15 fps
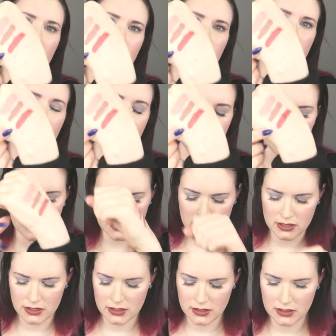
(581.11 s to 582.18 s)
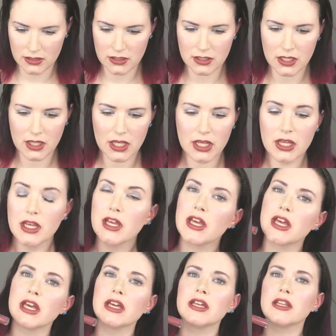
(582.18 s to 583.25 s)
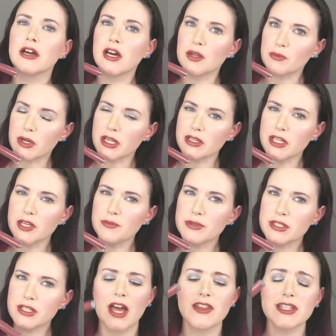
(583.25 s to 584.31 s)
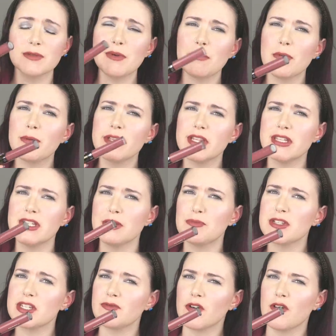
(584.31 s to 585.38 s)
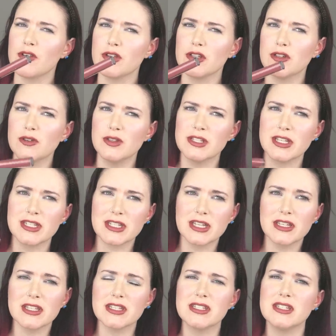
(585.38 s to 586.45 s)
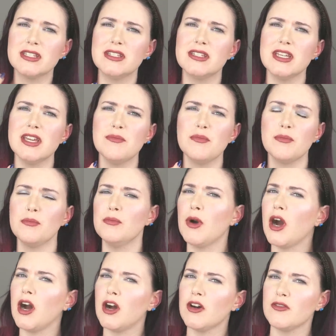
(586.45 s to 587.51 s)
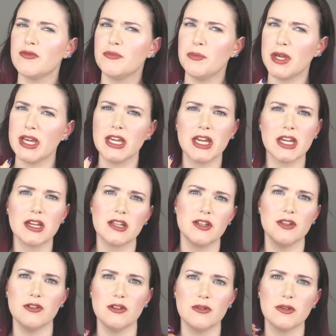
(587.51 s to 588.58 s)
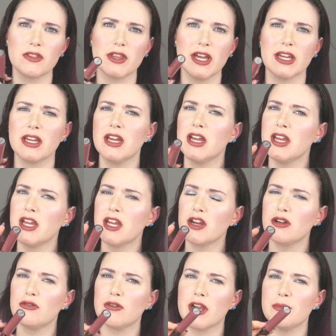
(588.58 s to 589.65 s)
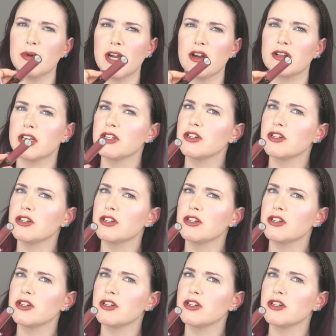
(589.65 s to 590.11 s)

back of my hand and on my lips. This is probably the deepest of all the nudes. It's like this deep mauve pink nude with like gray brown